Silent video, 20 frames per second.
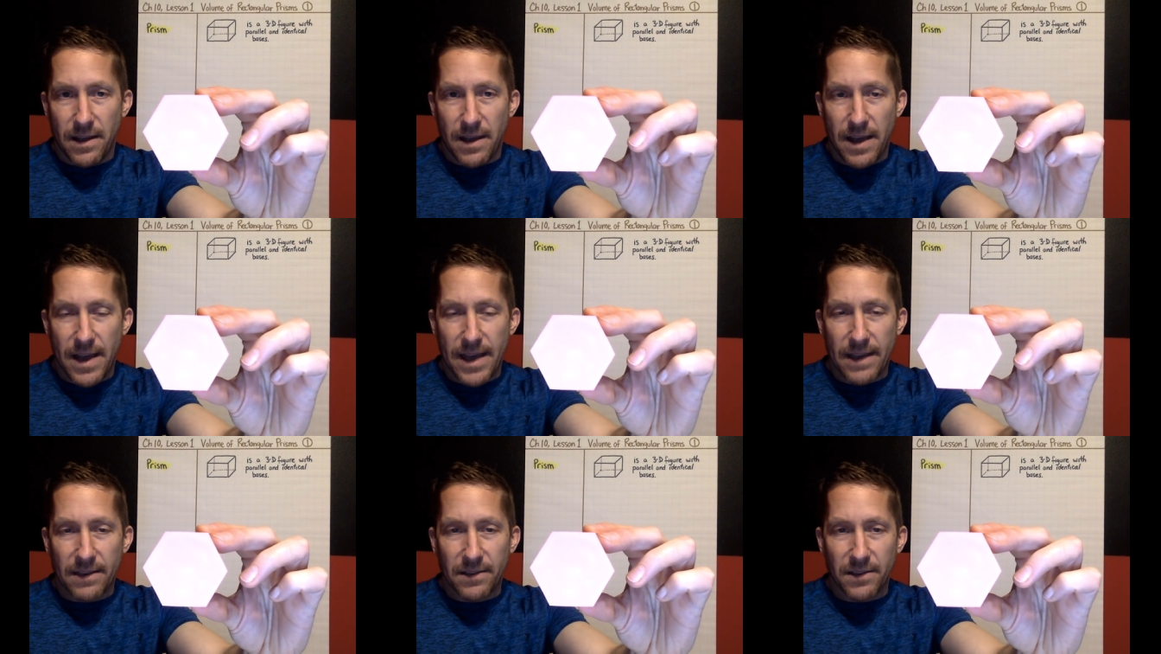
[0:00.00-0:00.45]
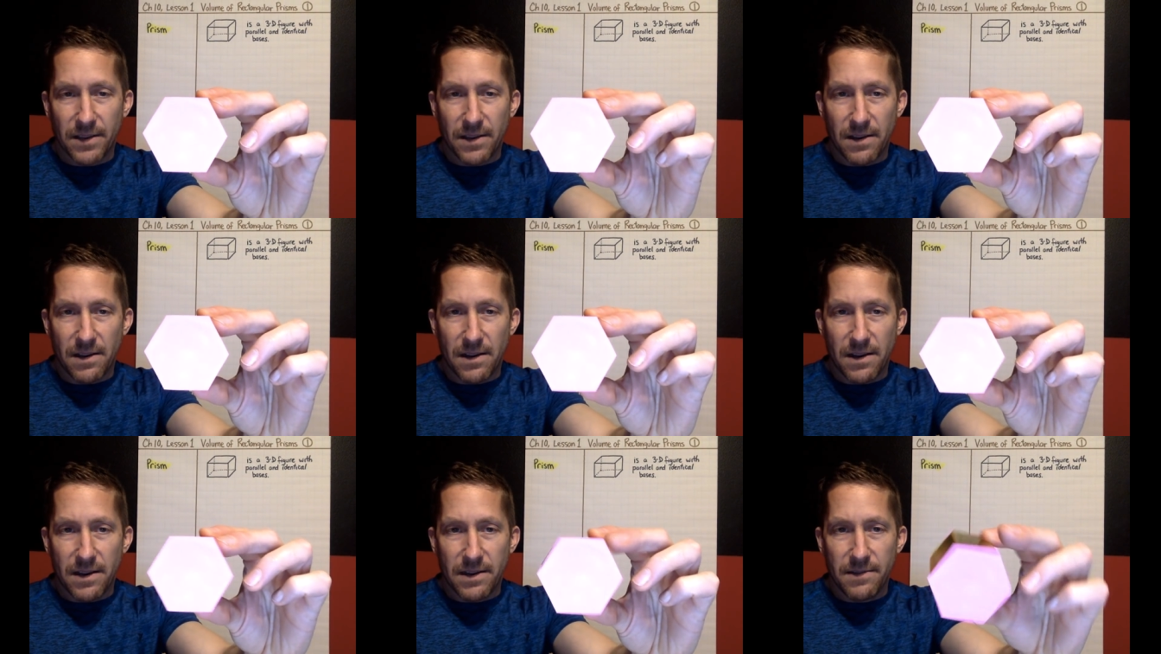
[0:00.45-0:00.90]

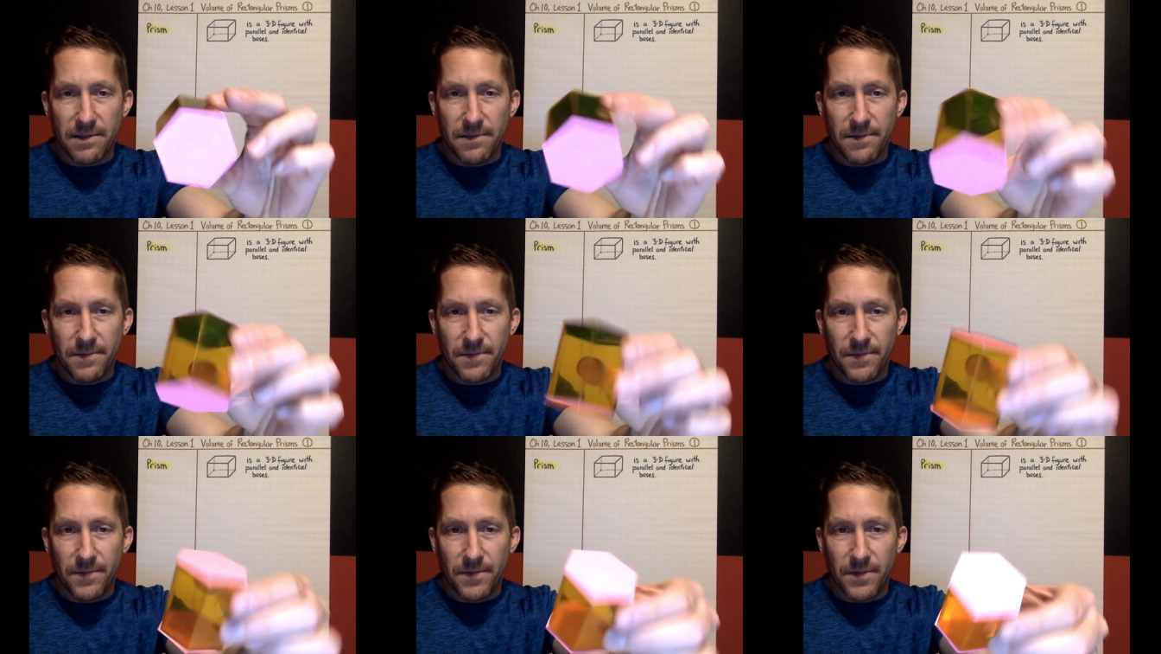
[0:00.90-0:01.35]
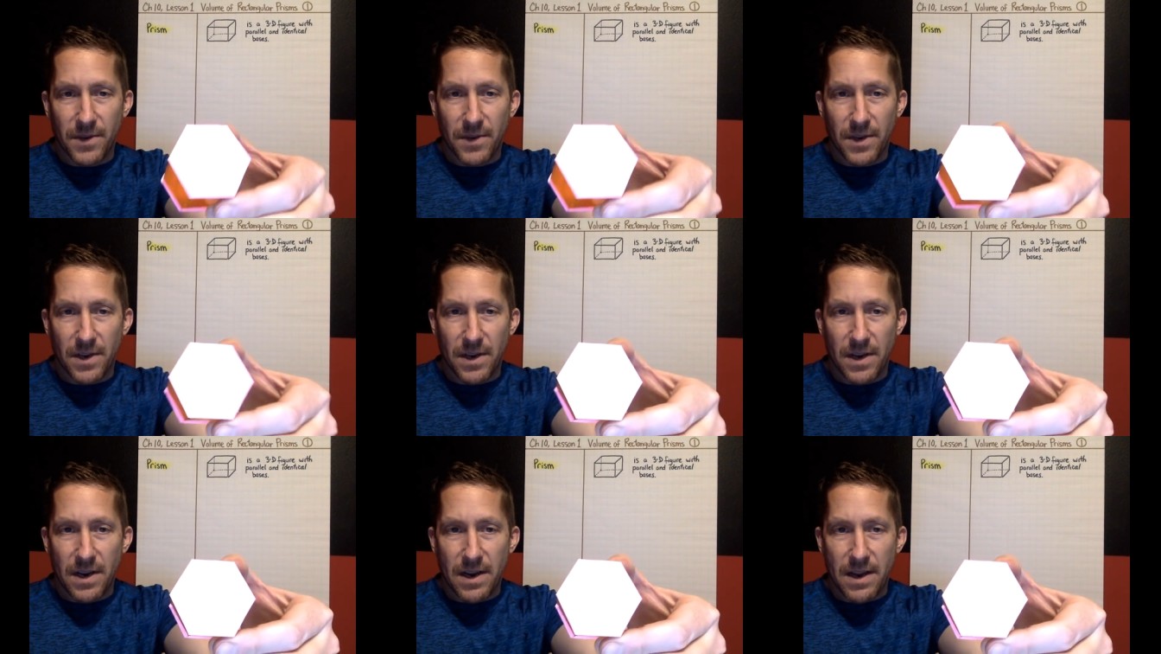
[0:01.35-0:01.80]
Hexagon,
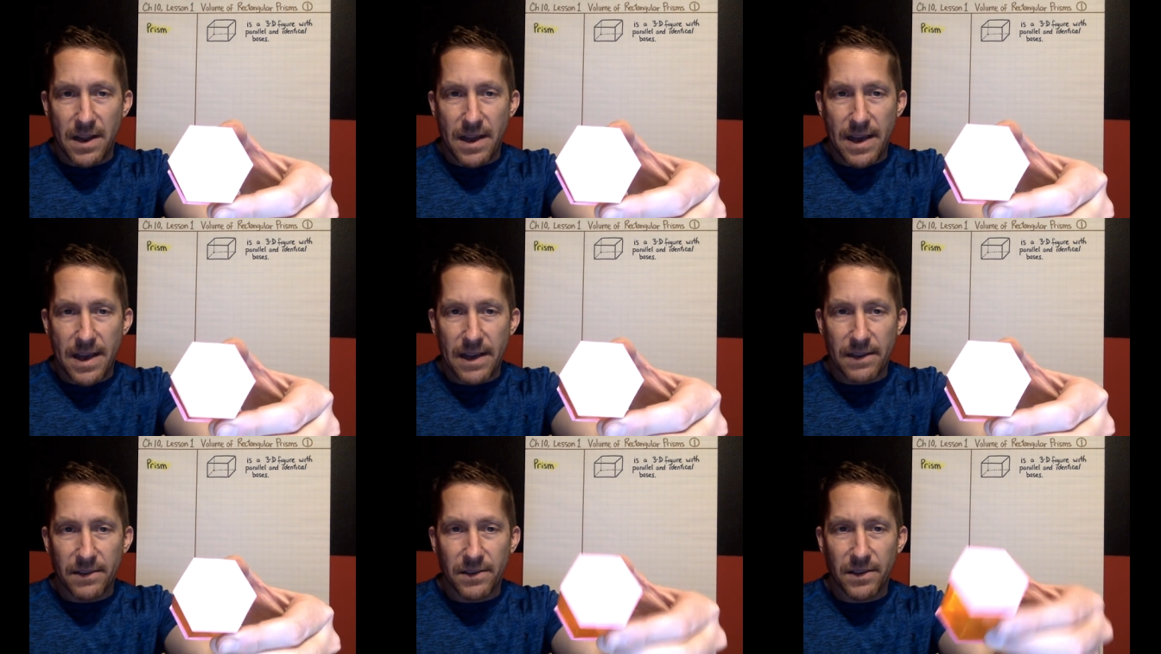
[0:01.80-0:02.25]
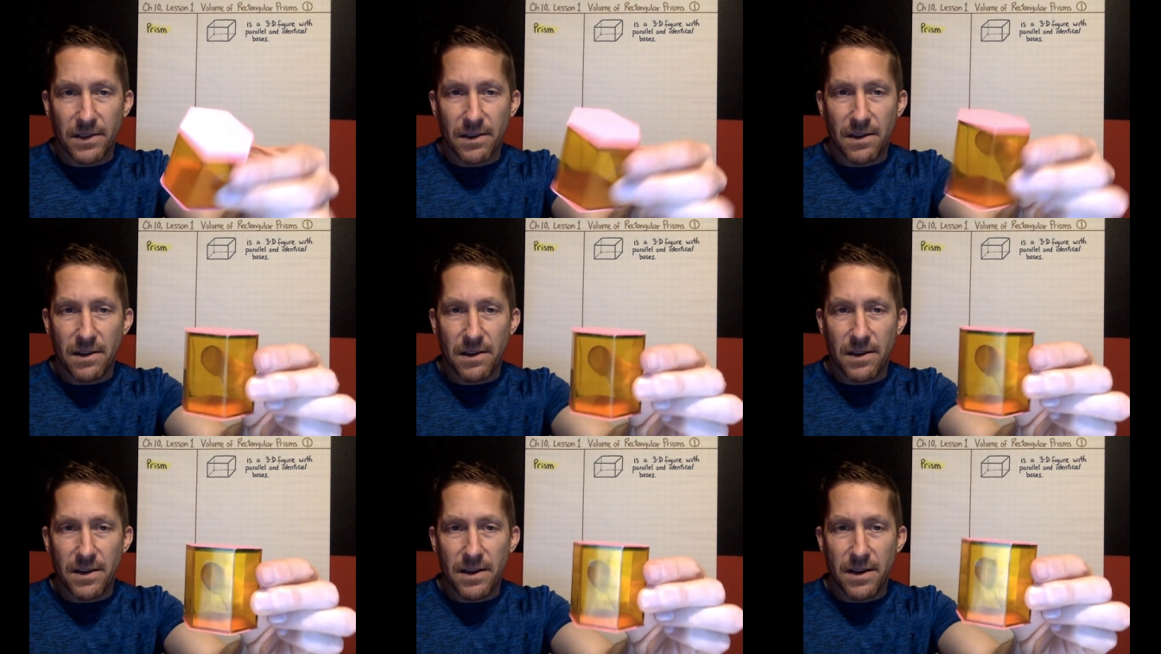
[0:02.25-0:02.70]

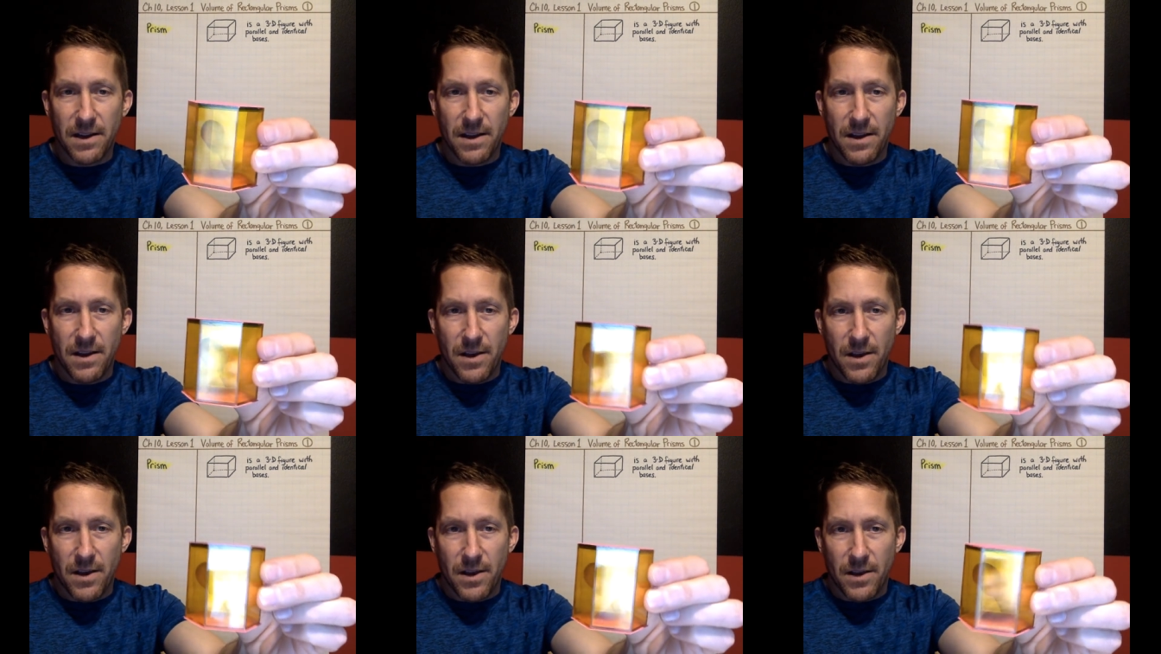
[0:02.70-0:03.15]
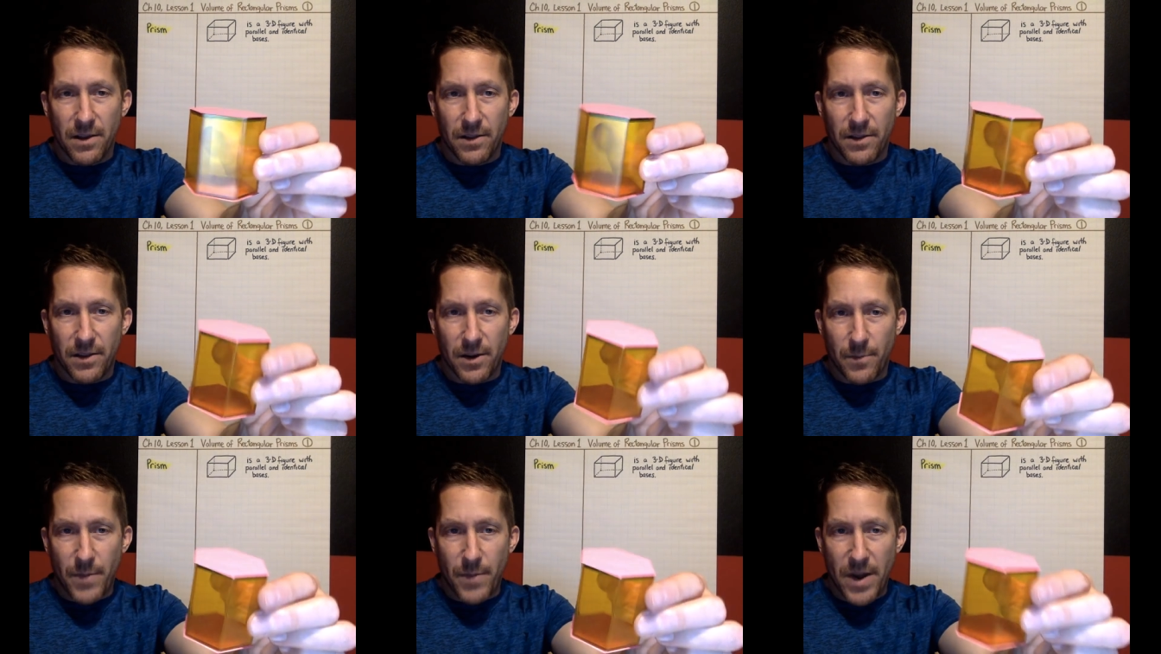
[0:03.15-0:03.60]
hexagon,
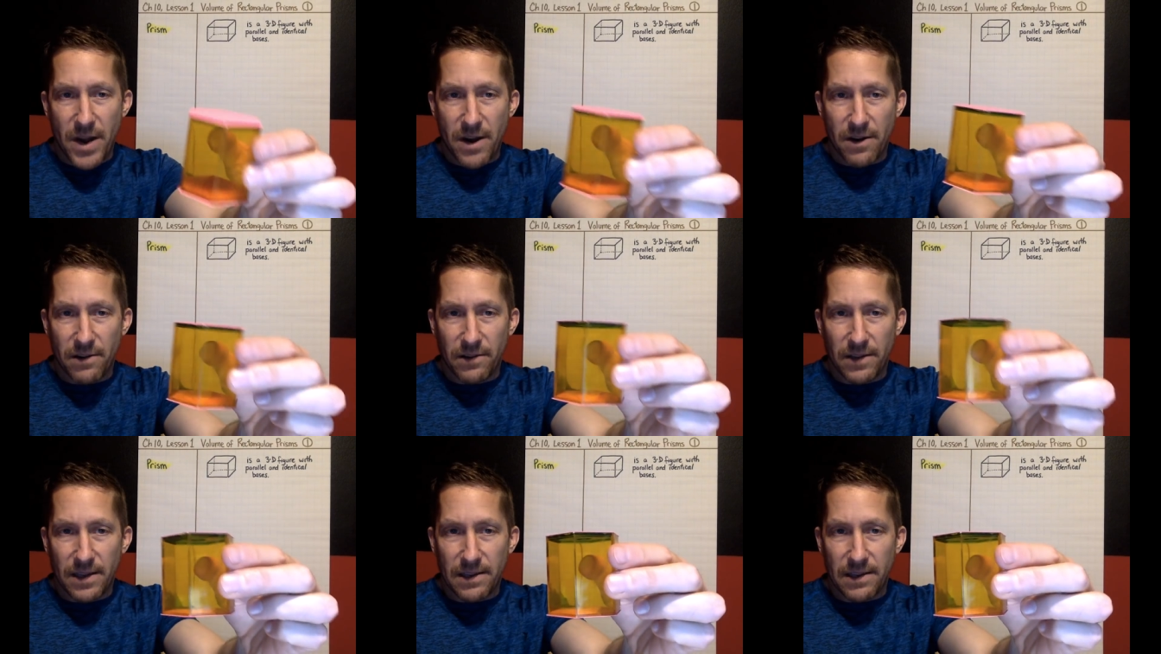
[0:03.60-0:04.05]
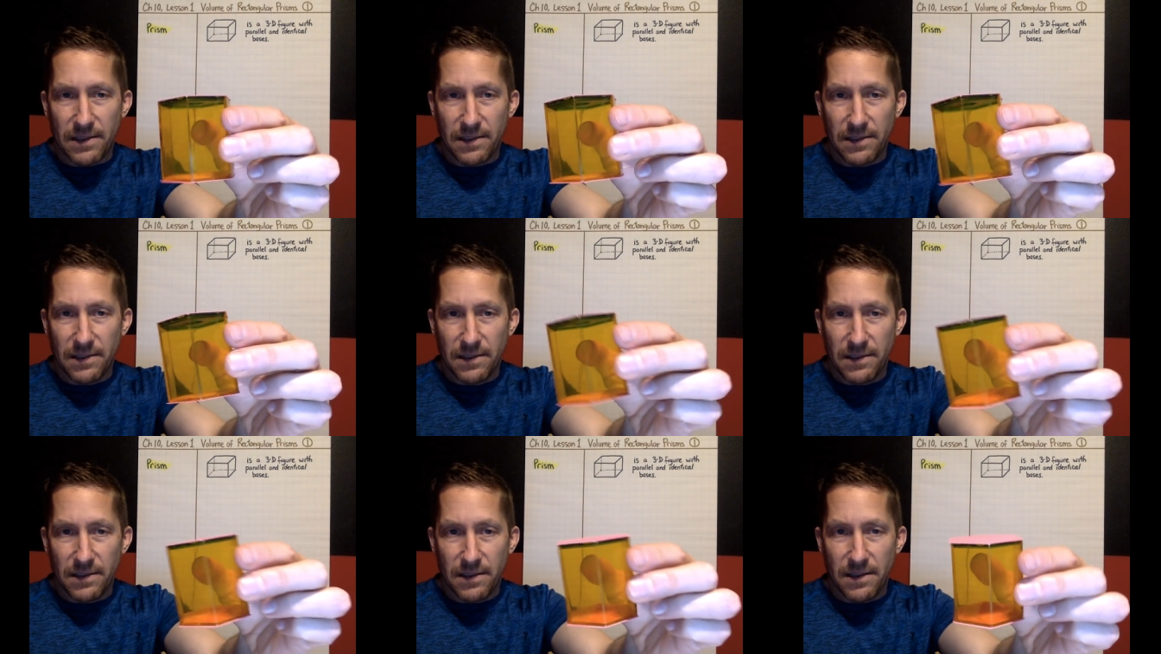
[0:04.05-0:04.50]
they're parallel,